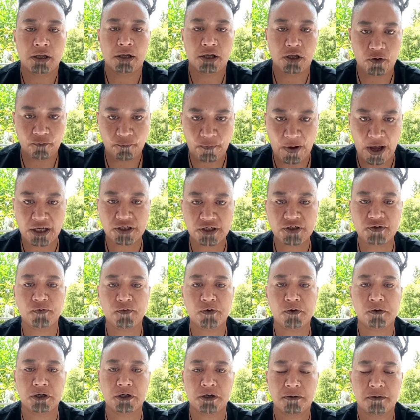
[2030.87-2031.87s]
You've asked
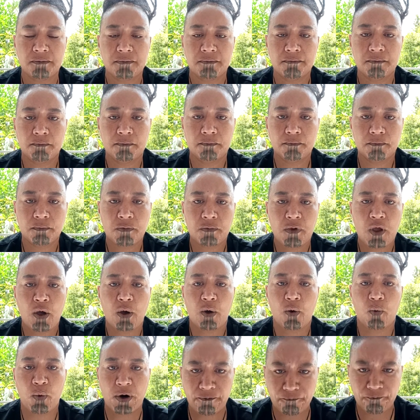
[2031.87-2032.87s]
for it.
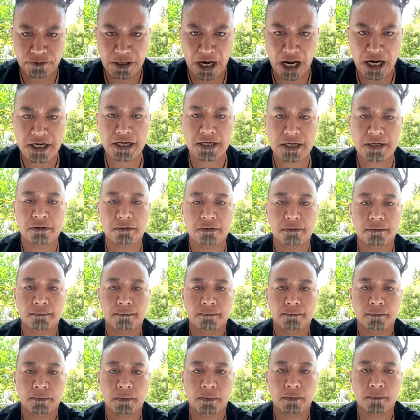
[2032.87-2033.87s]
We've done it.
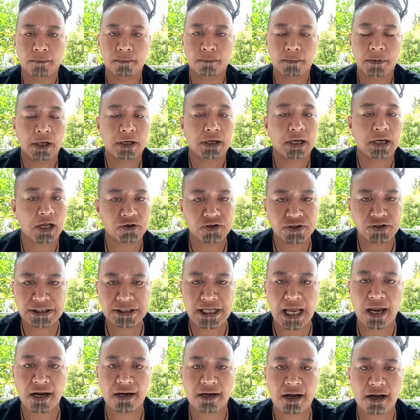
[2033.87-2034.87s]
Now
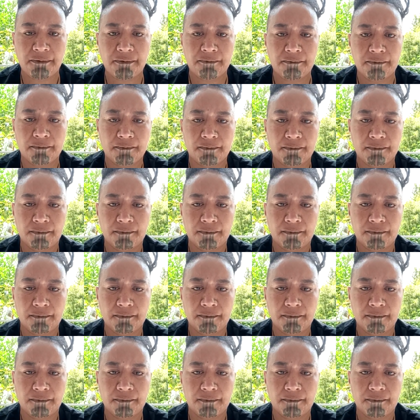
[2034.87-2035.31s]
stand up.